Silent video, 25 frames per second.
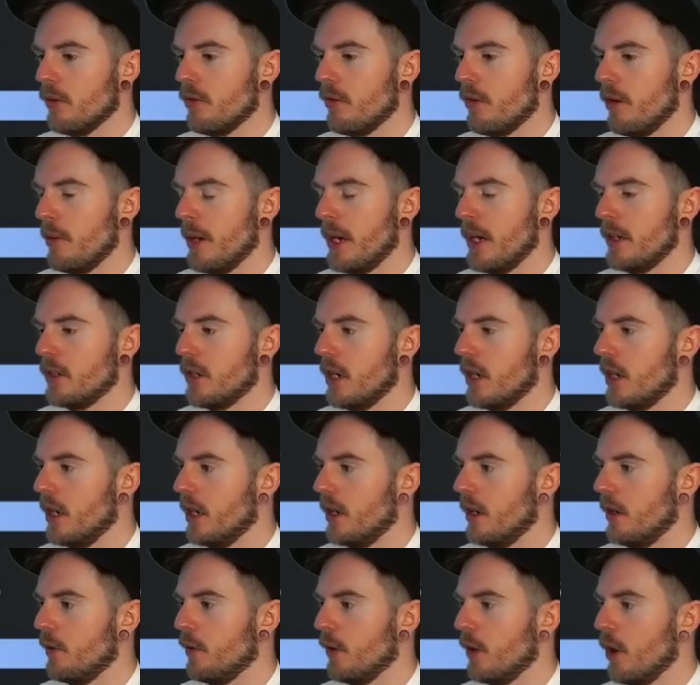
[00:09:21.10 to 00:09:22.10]
three back, Jack
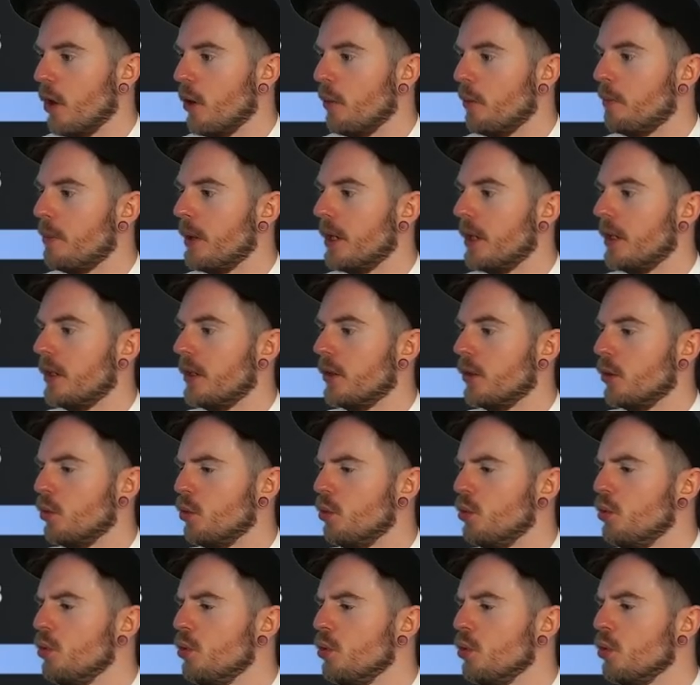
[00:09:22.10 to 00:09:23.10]
nine off. We open.
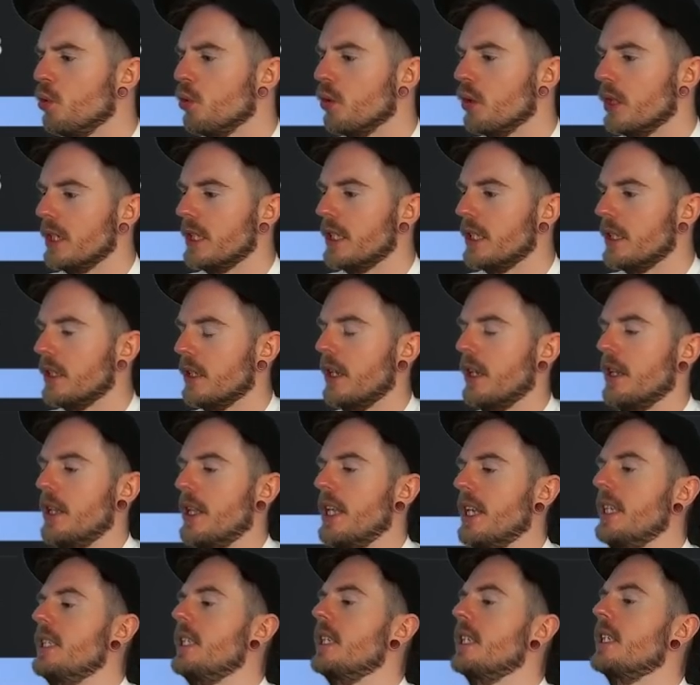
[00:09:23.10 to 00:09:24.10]
Ooh, this is a
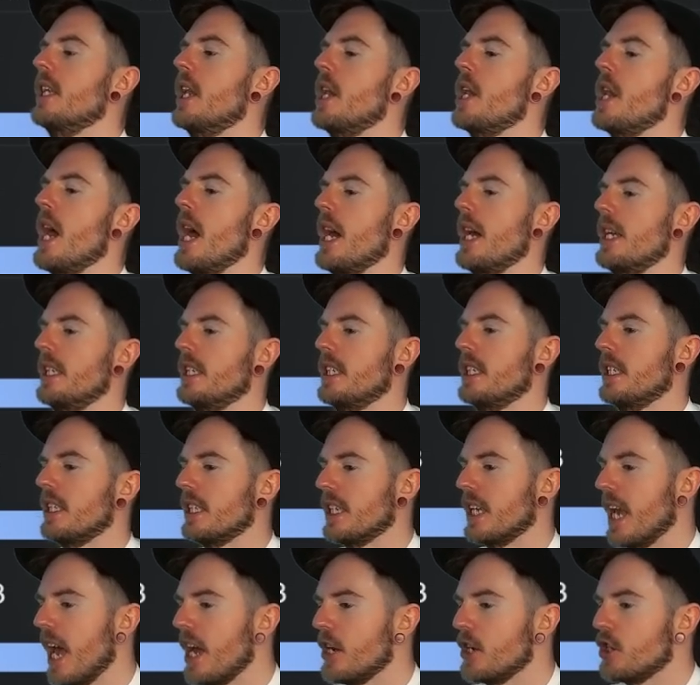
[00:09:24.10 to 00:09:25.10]
this is a nice
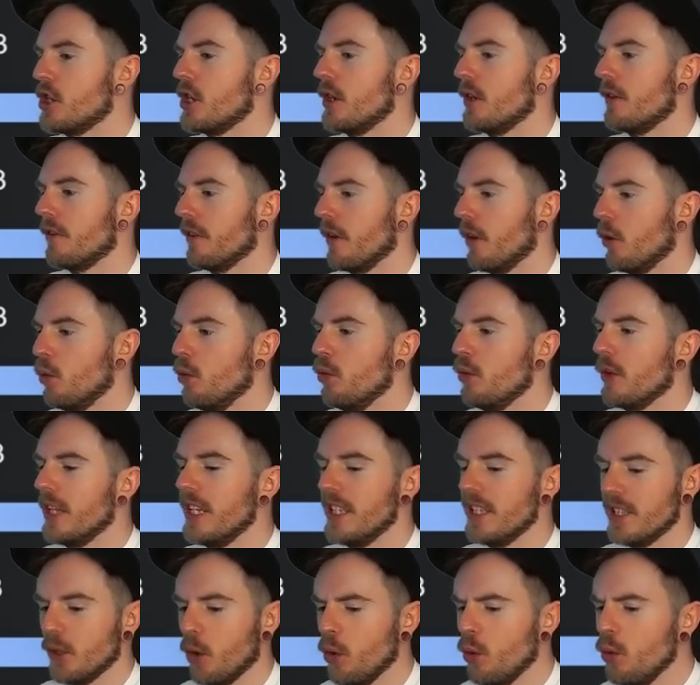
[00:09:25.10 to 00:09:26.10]
sketchy. Ooh,
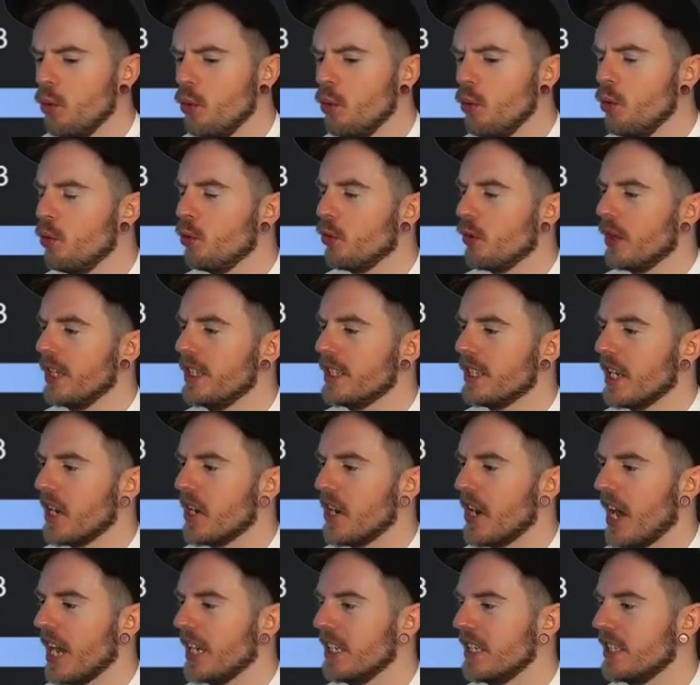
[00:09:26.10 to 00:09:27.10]
the ooh these are
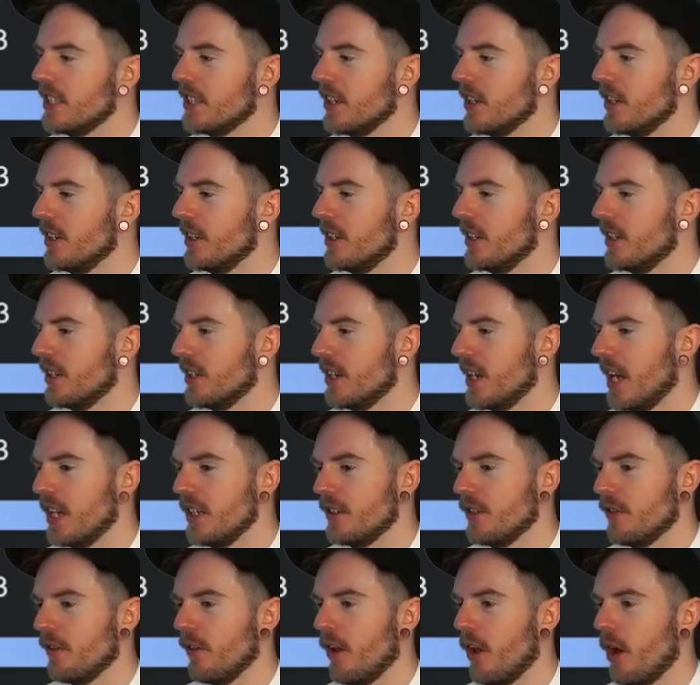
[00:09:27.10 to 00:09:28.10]
nice uh,
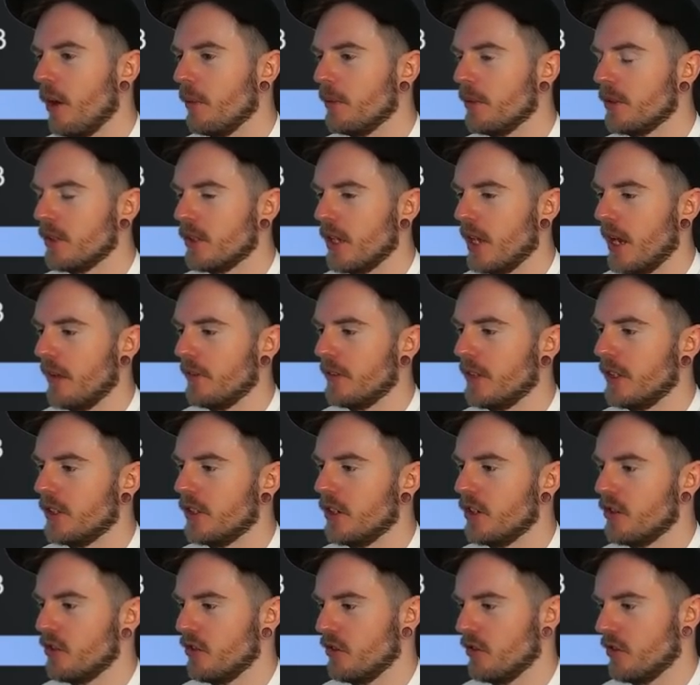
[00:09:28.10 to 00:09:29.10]
nice flops to have
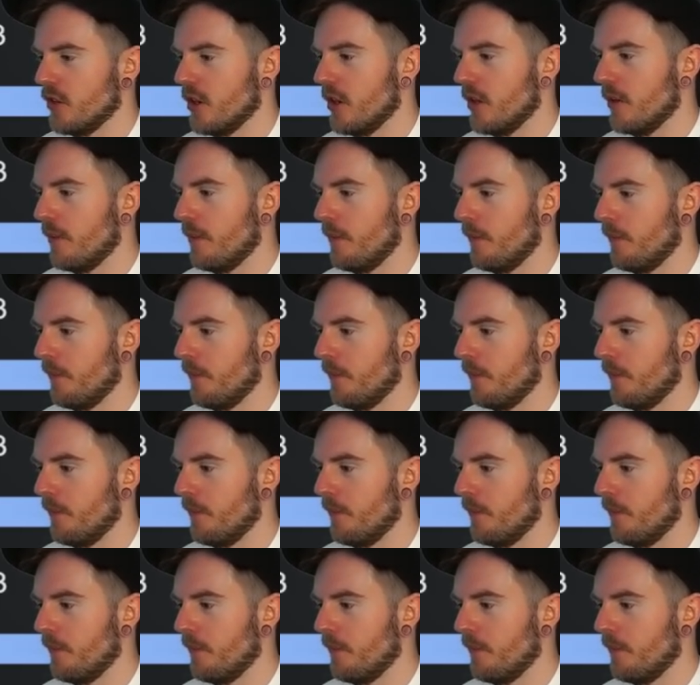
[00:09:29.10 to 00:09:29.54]
decisions on.